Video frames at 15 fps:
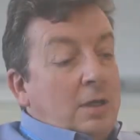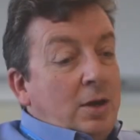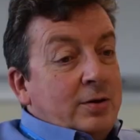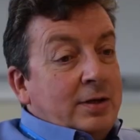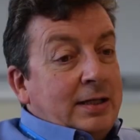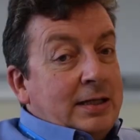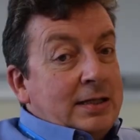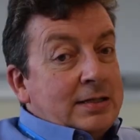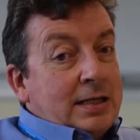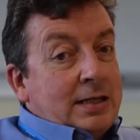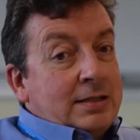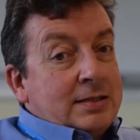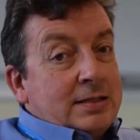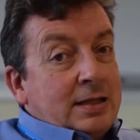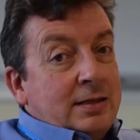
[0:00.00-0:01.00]
cloning
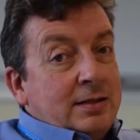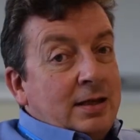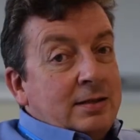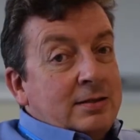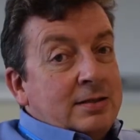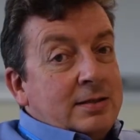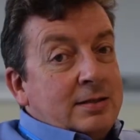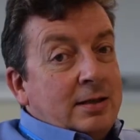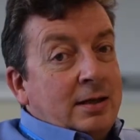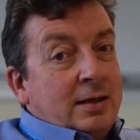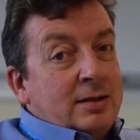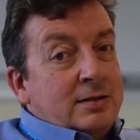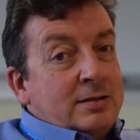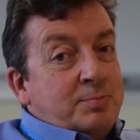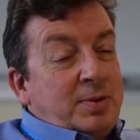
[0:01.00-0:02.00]

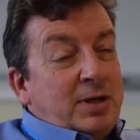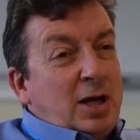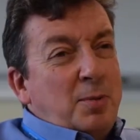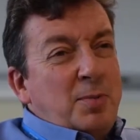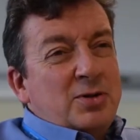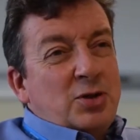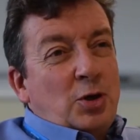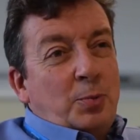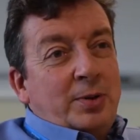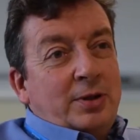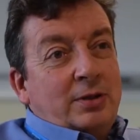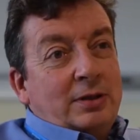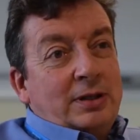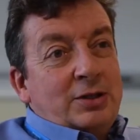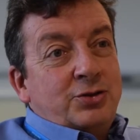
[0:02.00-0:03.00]
it's become a
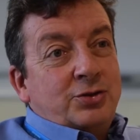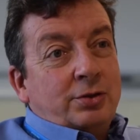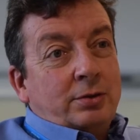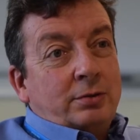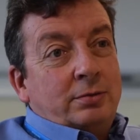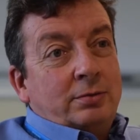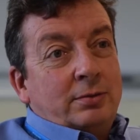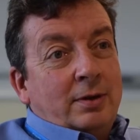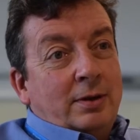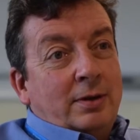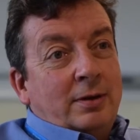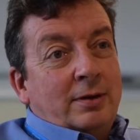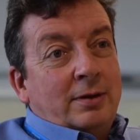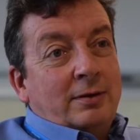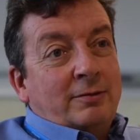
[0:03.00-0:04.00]
topical issue
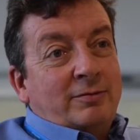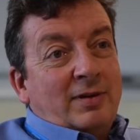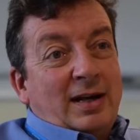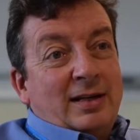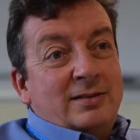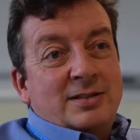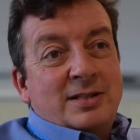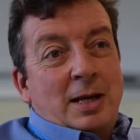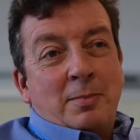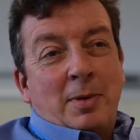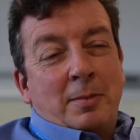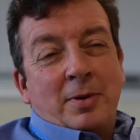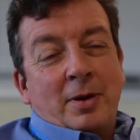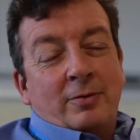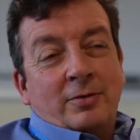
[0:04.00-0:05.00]
of late, say
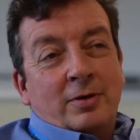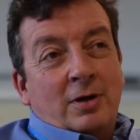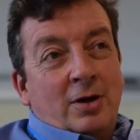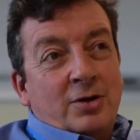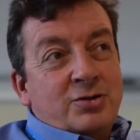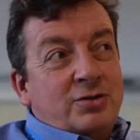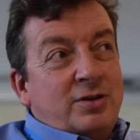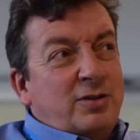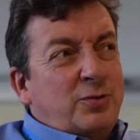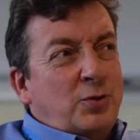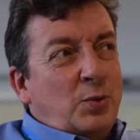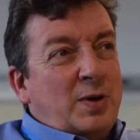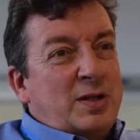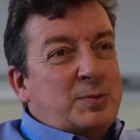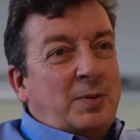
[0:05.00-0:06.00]
maybe over the last 3 or
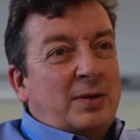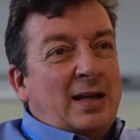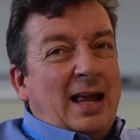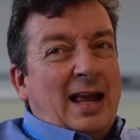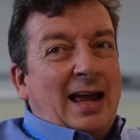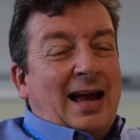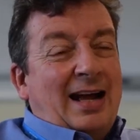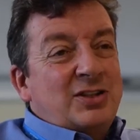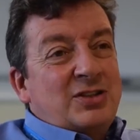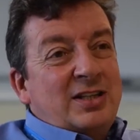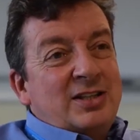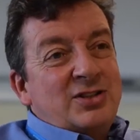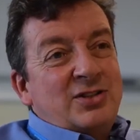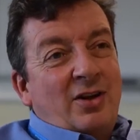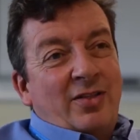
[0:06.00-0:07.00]
4 weeks, but
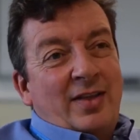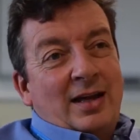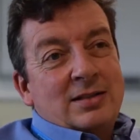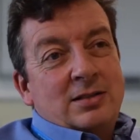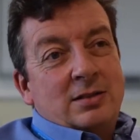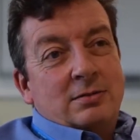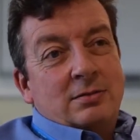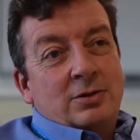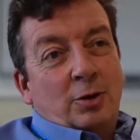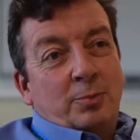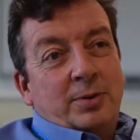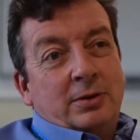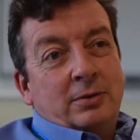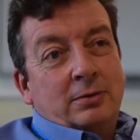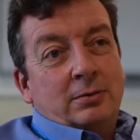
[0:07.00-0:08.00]
actually it's not that
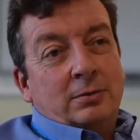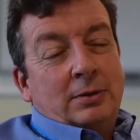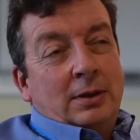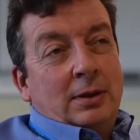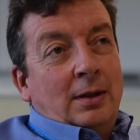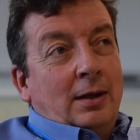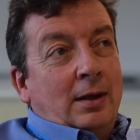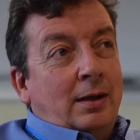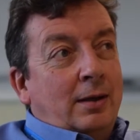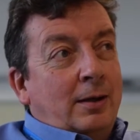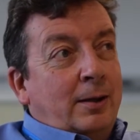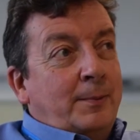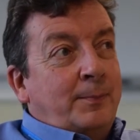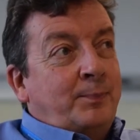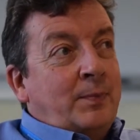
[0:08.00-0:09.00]
topical.
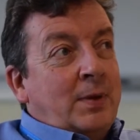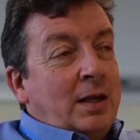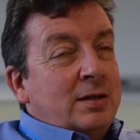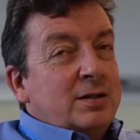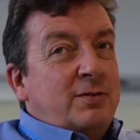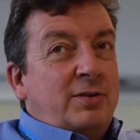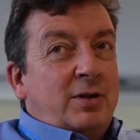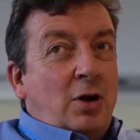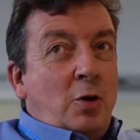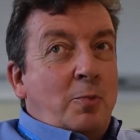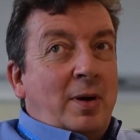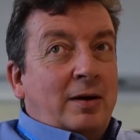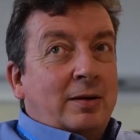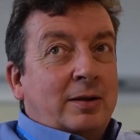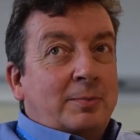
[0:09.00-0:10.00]
So if you go
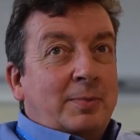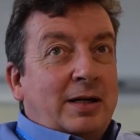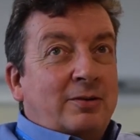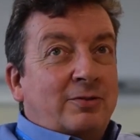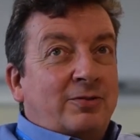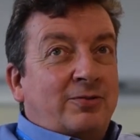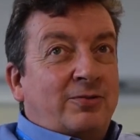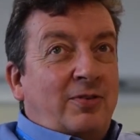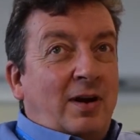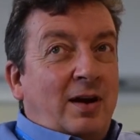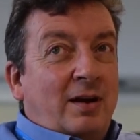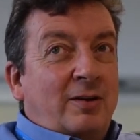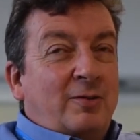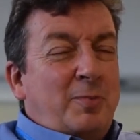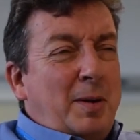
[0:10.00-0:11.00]
back about
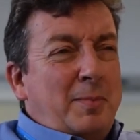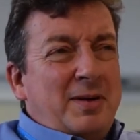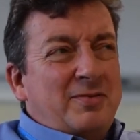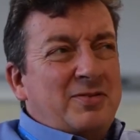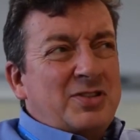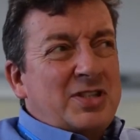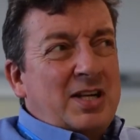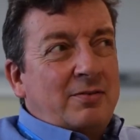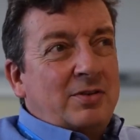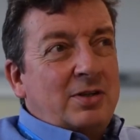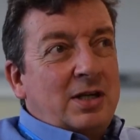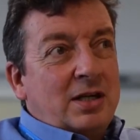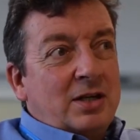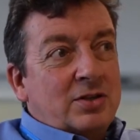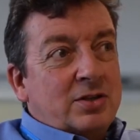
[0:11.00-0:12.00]
5, maybe even 7
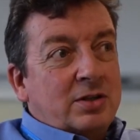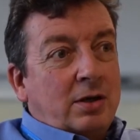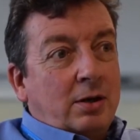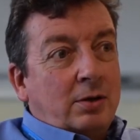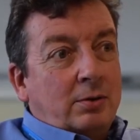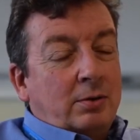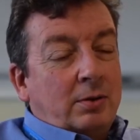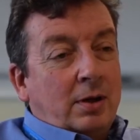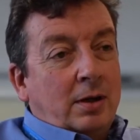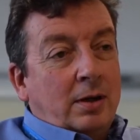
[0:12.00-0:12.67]
years ago,